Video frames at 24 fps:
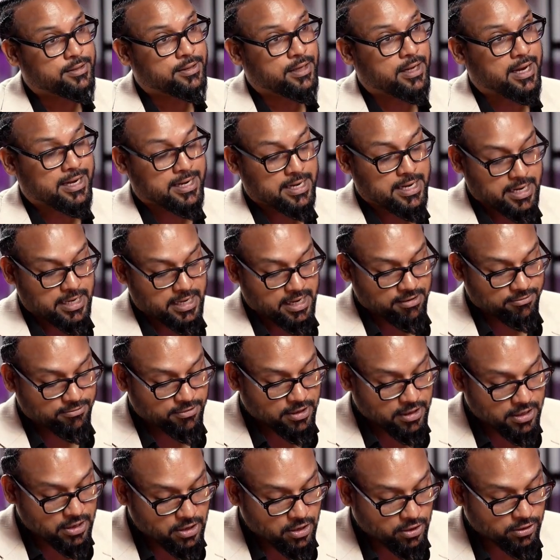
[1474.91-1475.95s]
again, if you're
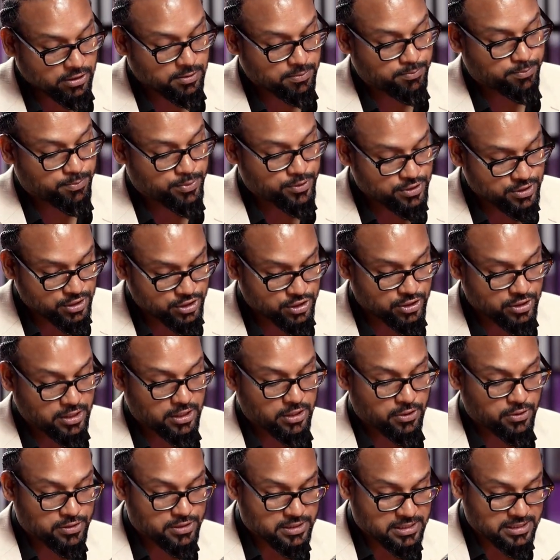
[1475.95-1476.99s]
not positioning
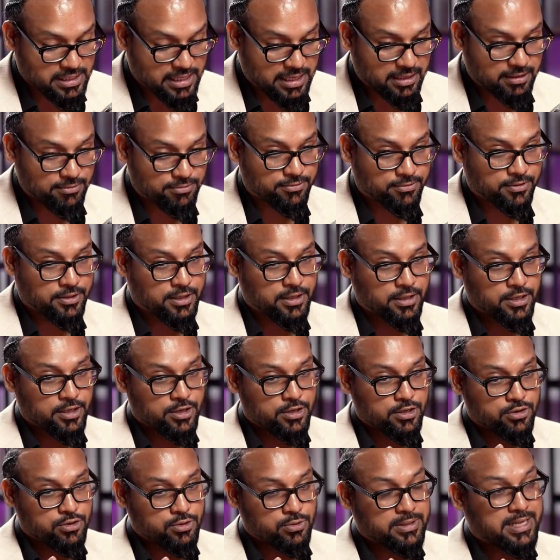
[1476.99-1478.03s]
yourself
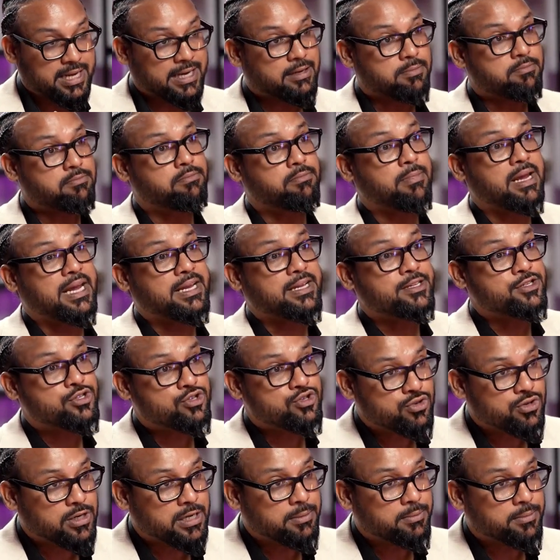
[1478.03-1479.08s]
to that
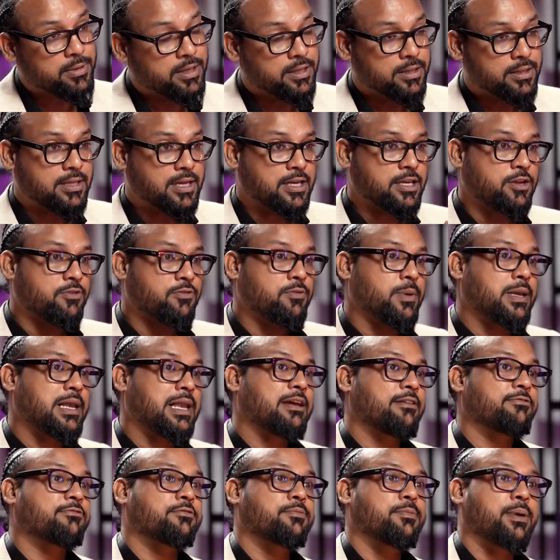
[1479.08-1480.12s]
mainstream, then you will
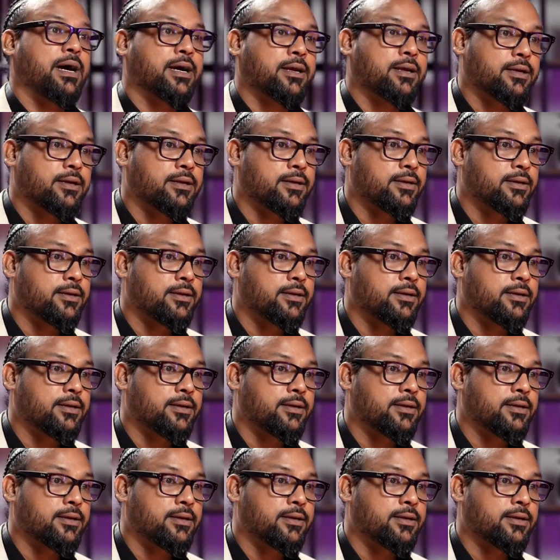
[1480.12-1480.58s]
left back.